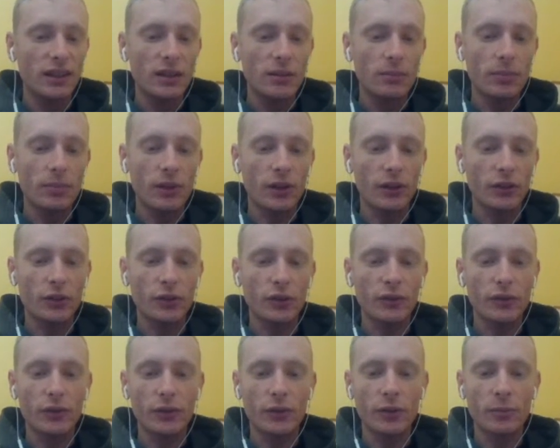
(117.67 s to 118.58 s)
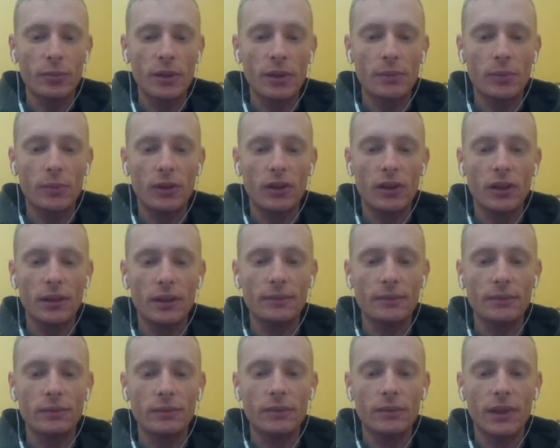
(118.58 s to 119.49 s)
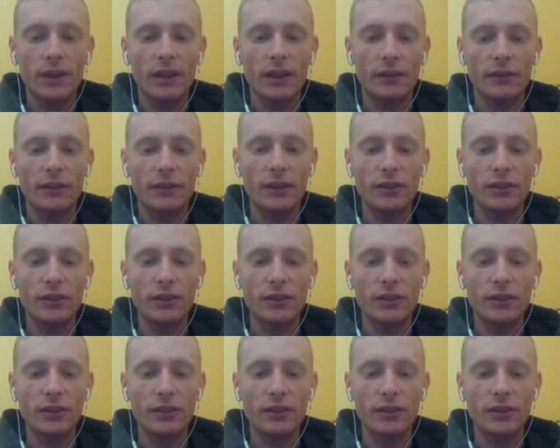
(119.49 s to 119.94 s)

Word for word: but also a few other people, um, like Really